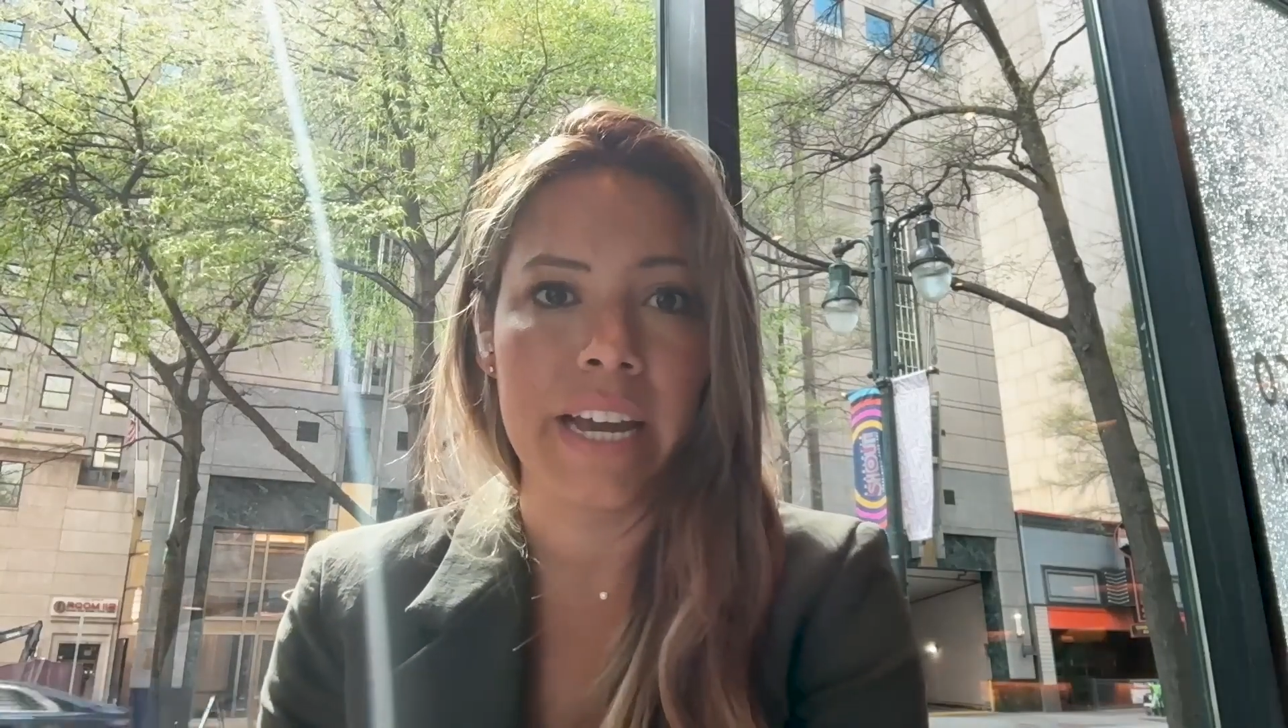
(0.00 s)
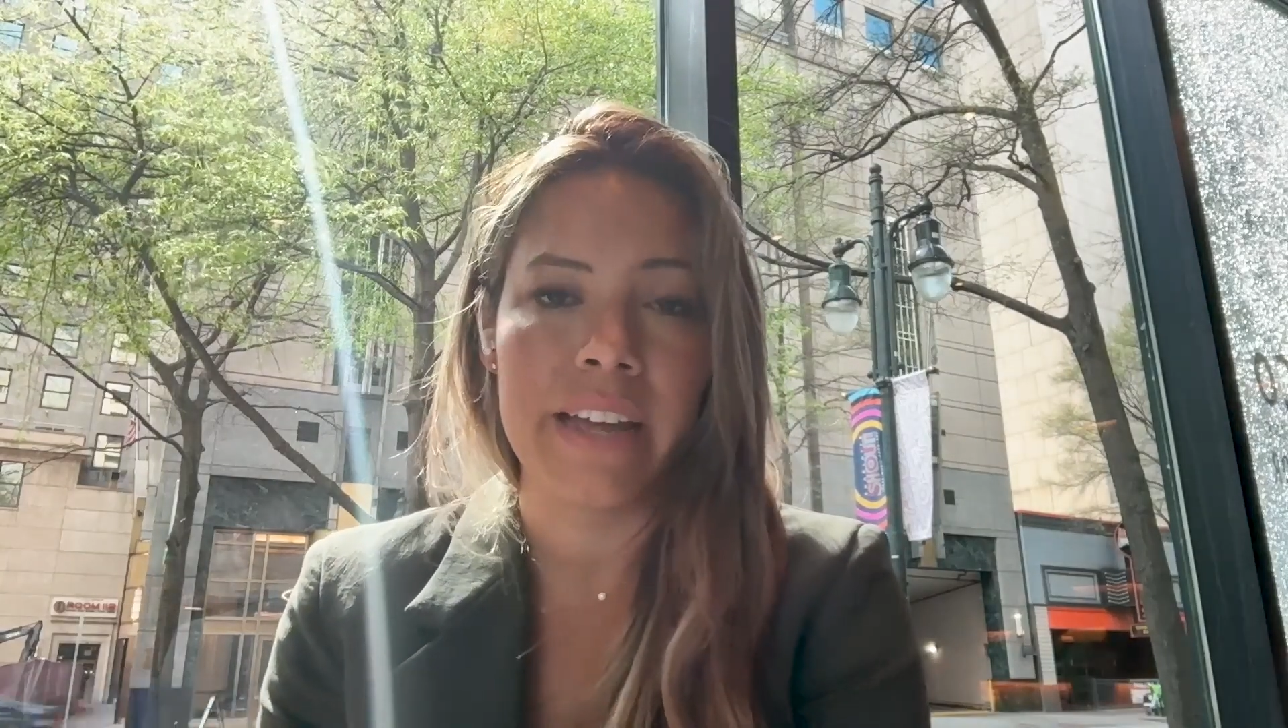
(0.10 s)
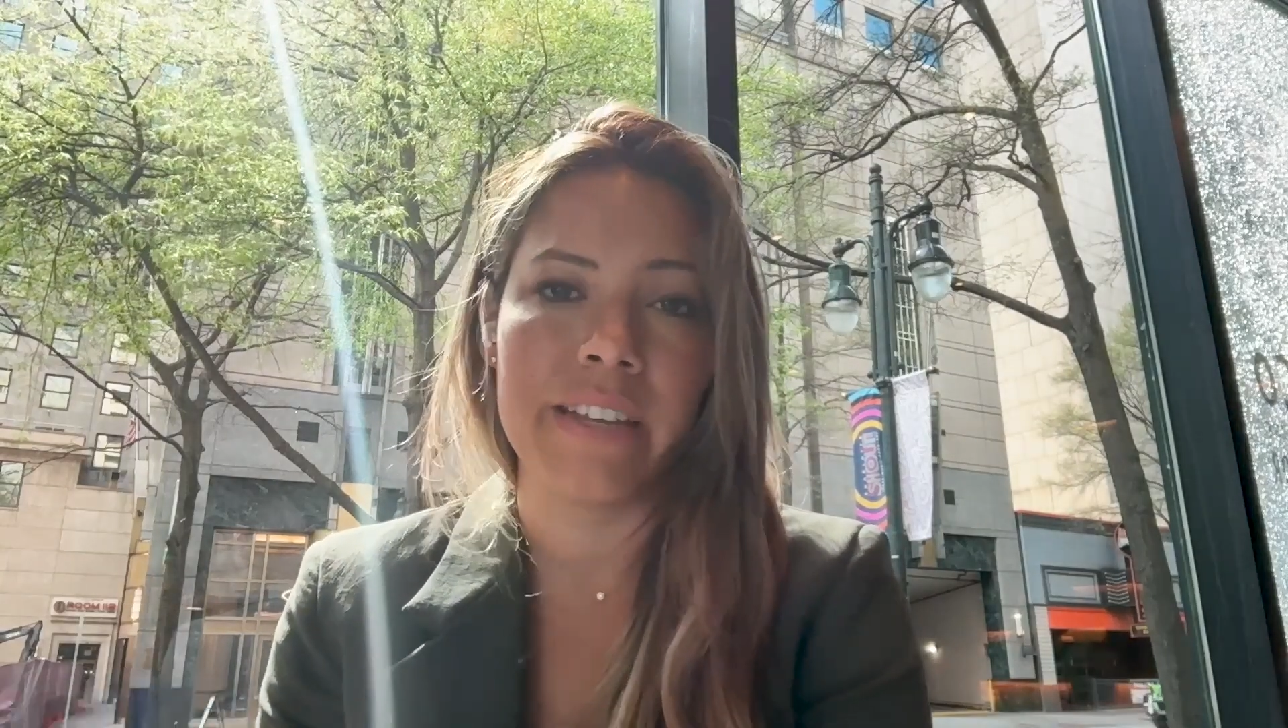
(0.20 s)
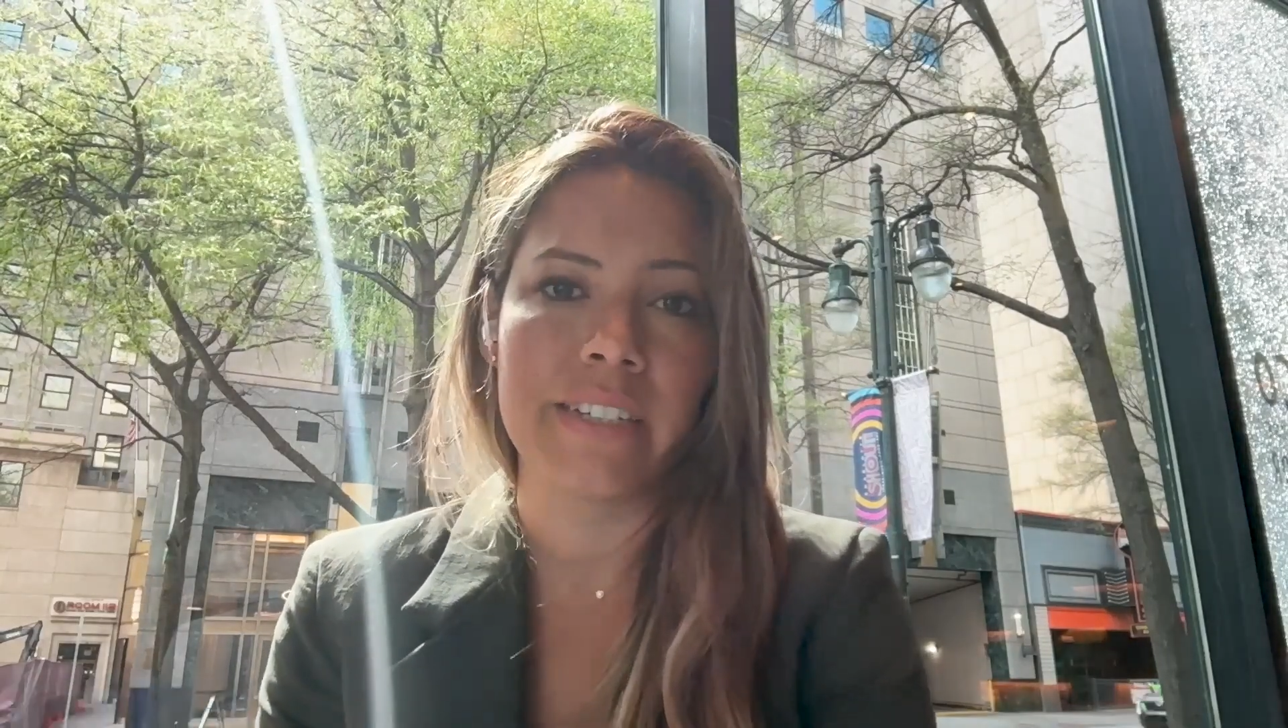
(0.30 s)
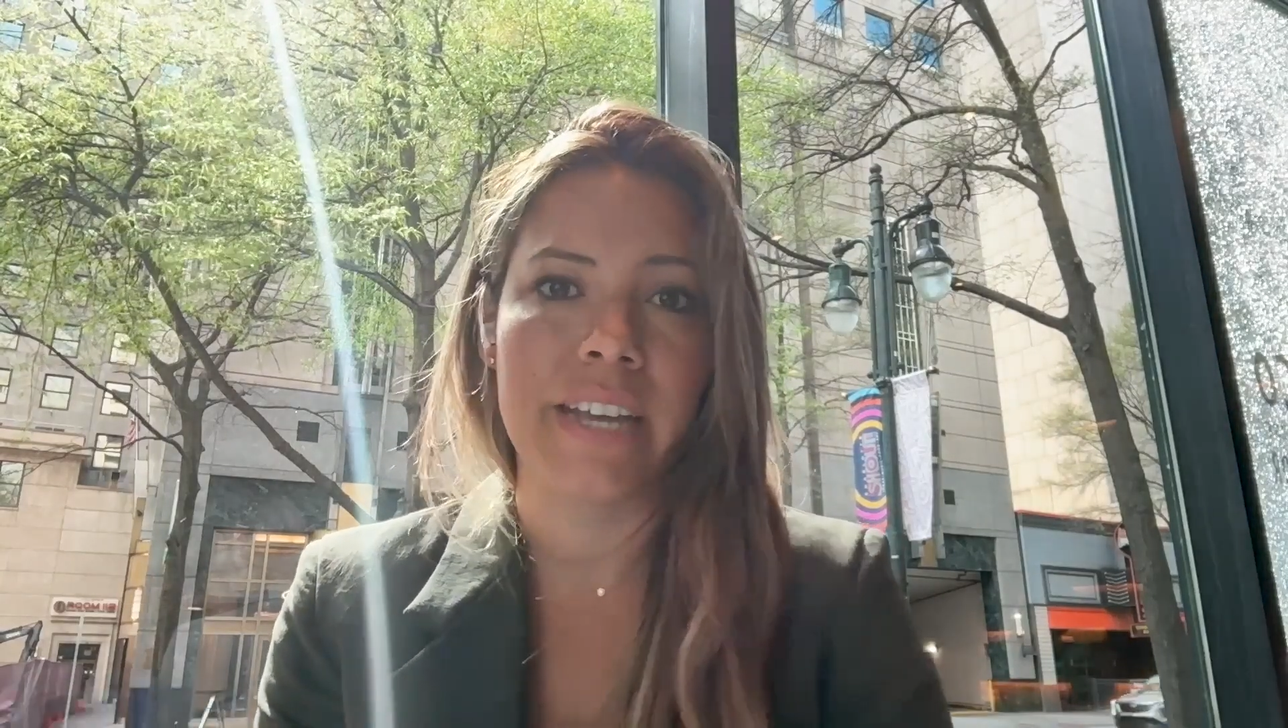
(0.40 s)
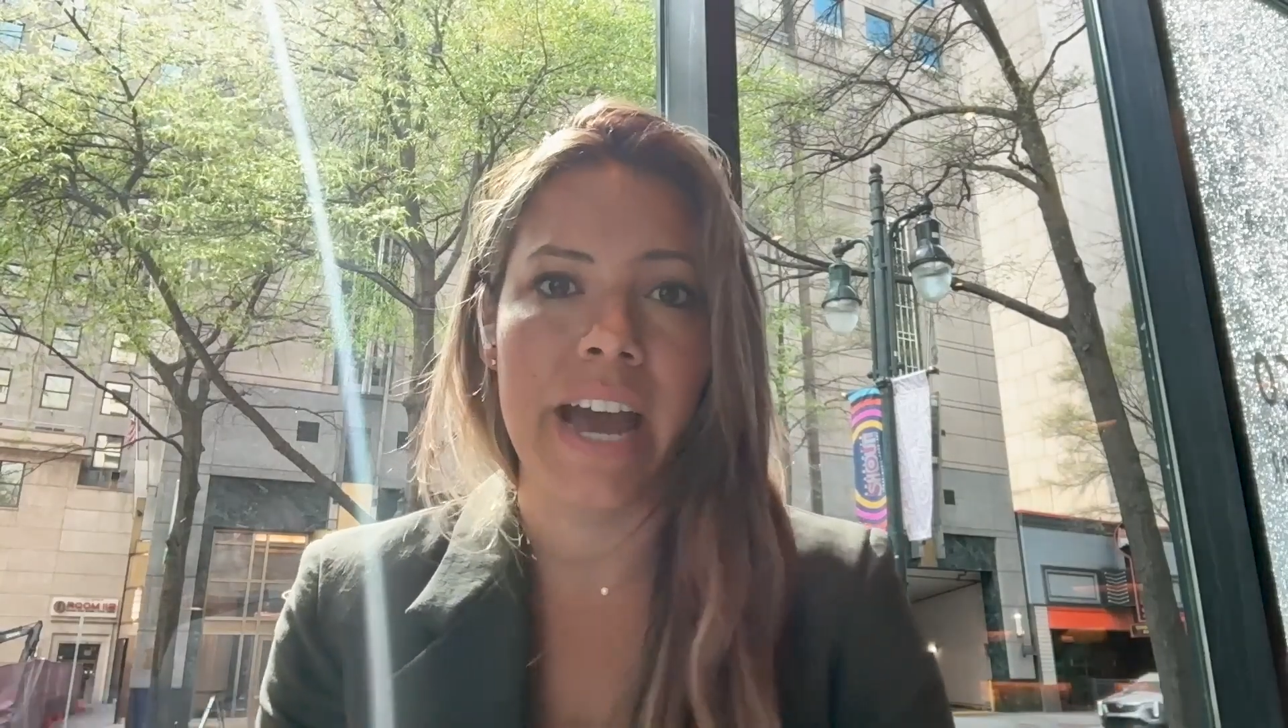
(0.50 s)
in this